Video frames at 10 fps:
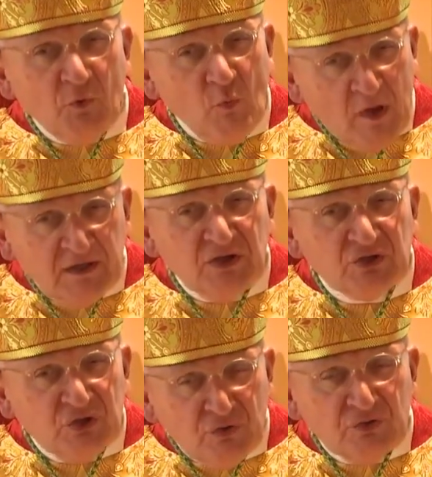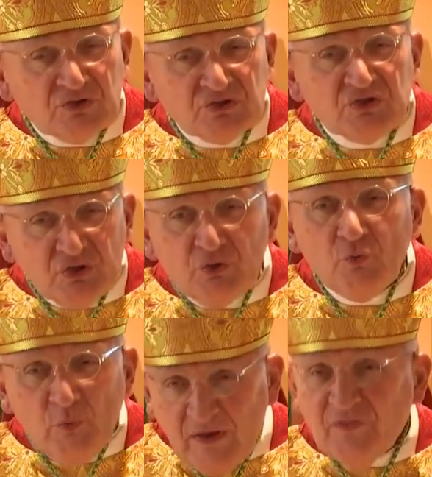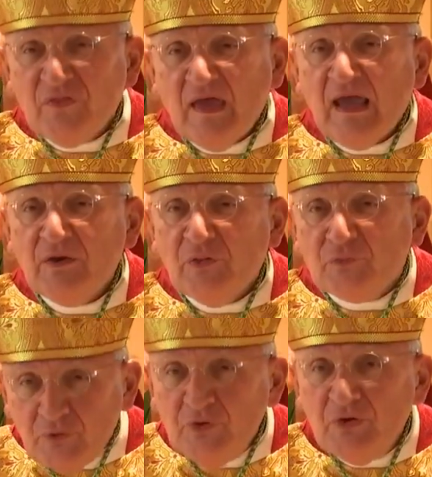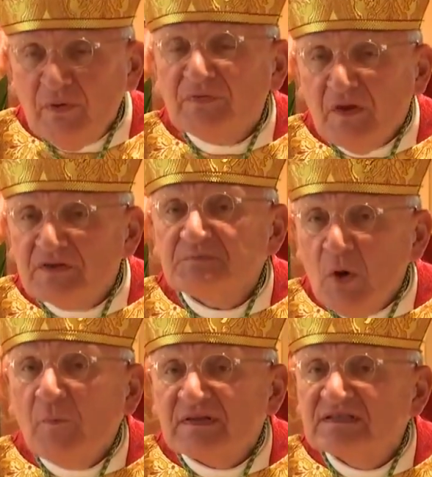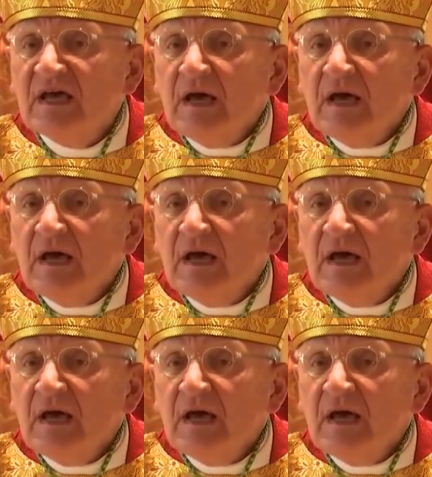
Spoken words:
wanted to do with and through you at those moments.